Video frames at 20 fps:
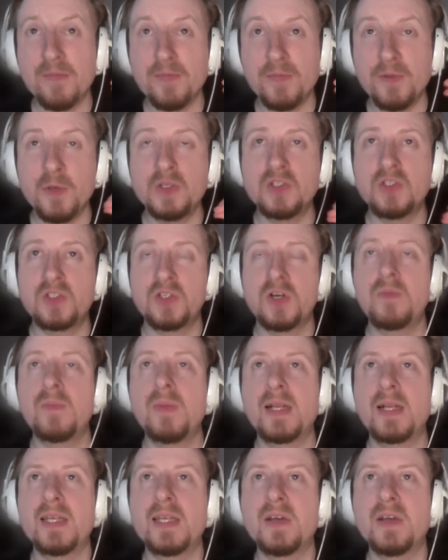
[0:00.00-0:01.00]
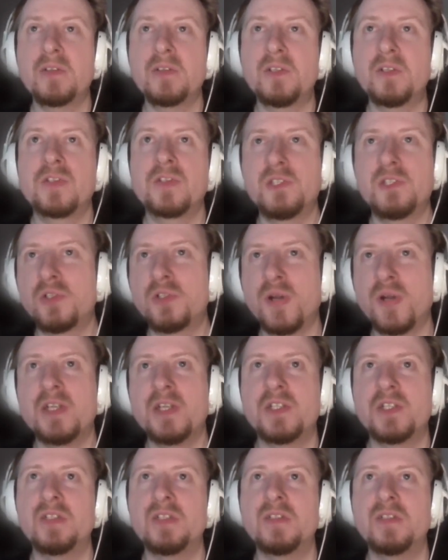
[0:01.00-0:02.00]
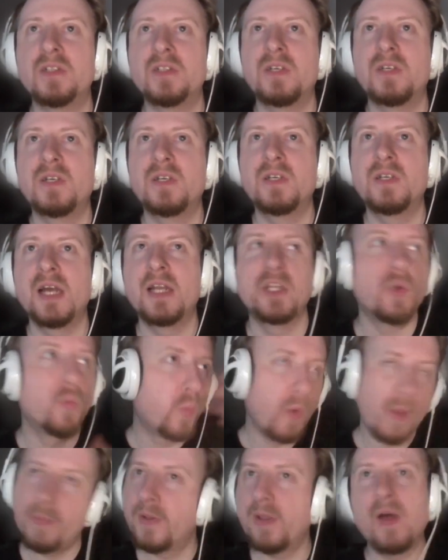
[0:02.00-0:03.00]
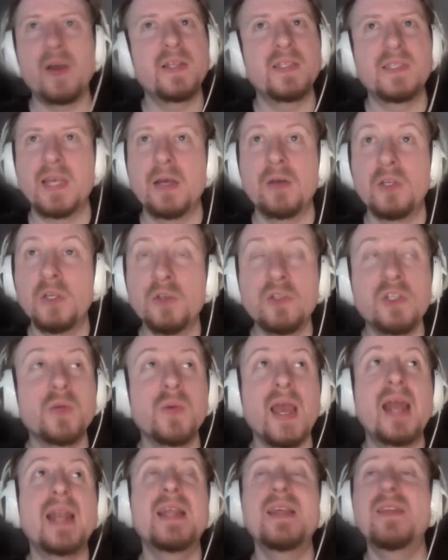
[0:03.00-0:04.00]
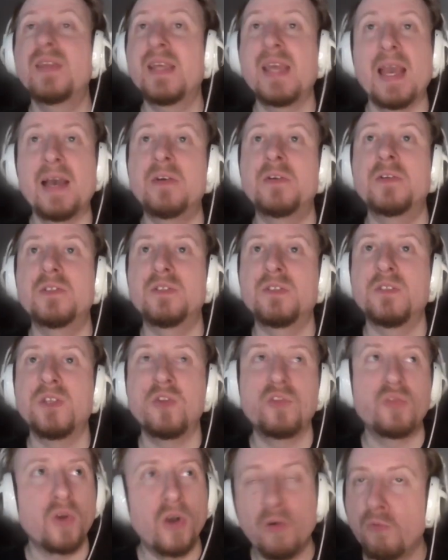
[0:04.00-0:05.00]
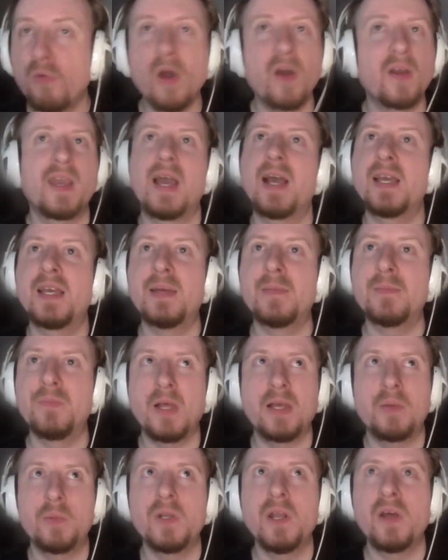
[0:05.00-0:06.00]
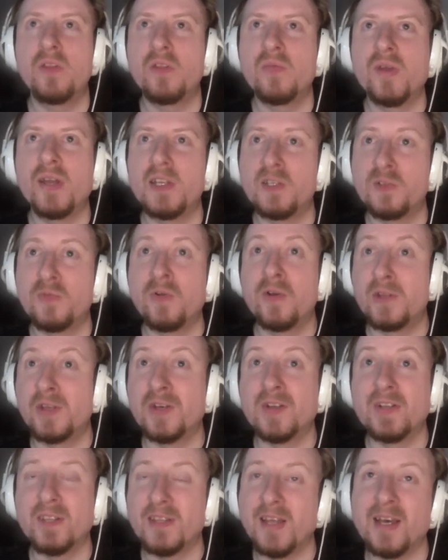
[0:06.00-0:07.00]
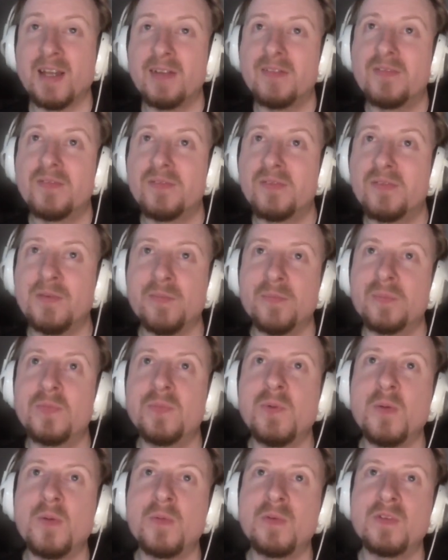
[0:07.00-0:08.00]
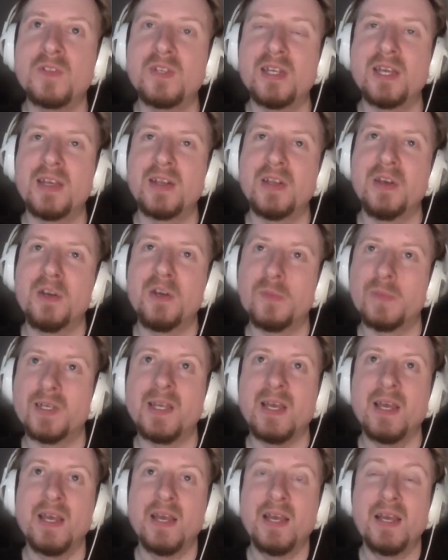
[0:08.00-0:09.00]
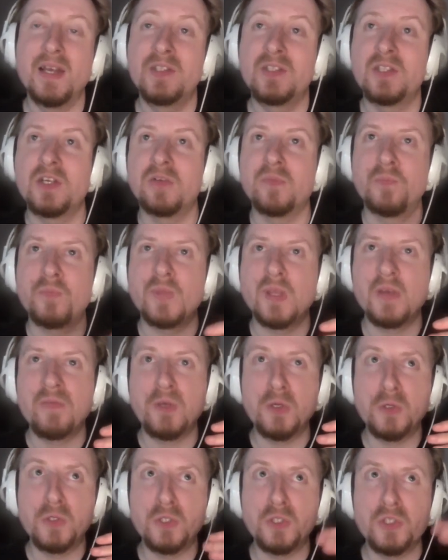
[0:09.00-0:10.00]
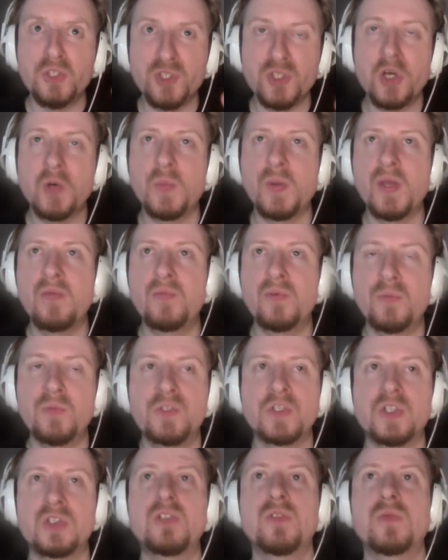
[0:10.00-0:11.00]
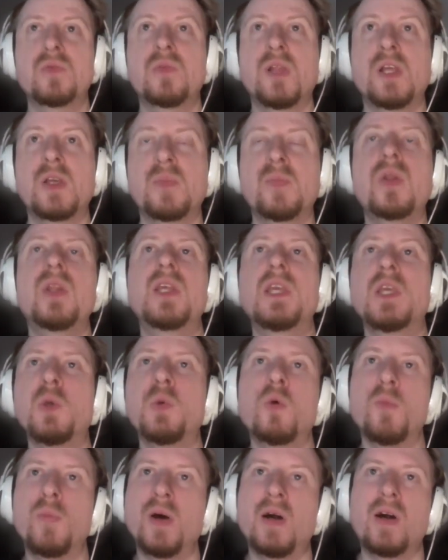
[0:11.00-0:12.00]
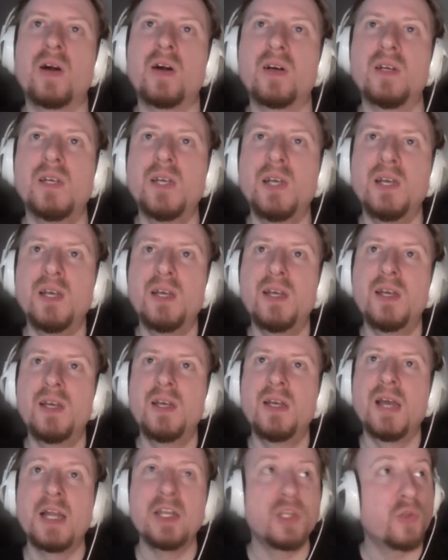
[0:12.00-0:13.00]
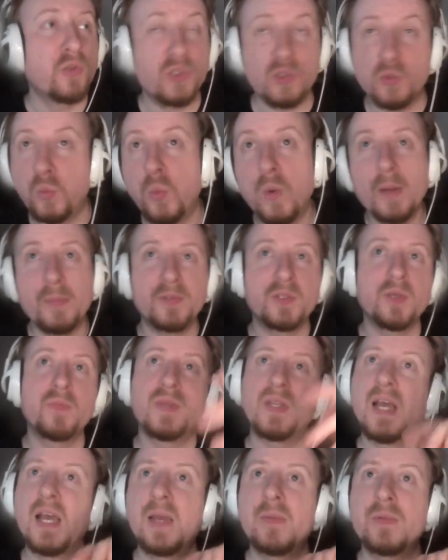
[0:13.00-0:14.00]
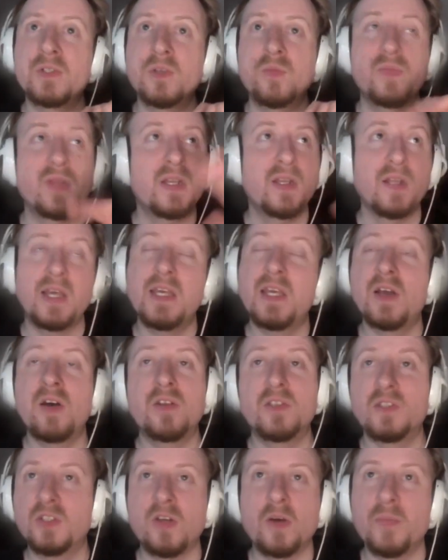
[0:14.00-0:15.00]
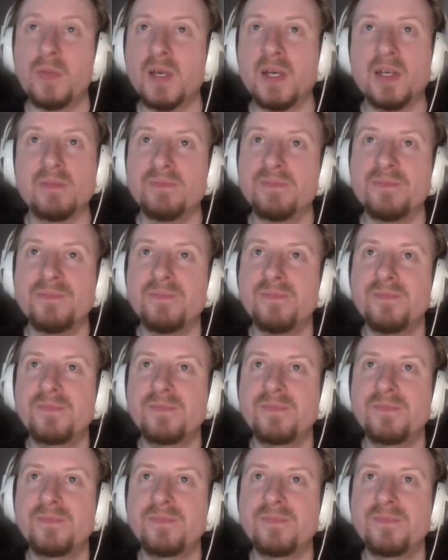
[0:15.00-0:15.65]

if you could stop Magneto's concentration and you whip a light out or you do anything else, you throw a rock at him, like we know that Vader's very good at that from what we've seen in Kenobi. So if you just stop him from just like pulling you apart and you just whip something at him or something, like you can't stop that.